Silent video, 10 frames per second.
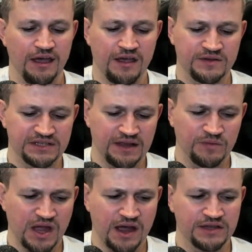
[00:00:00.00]
And
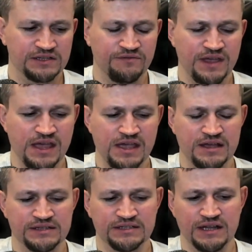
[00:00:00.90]
sometimes we
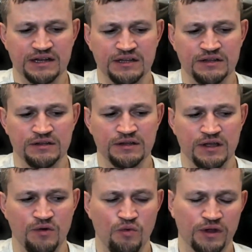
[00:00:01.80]
are starting
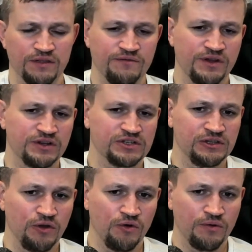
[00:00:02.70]
working very
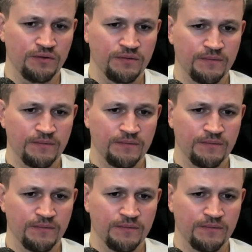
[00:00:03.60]
slow.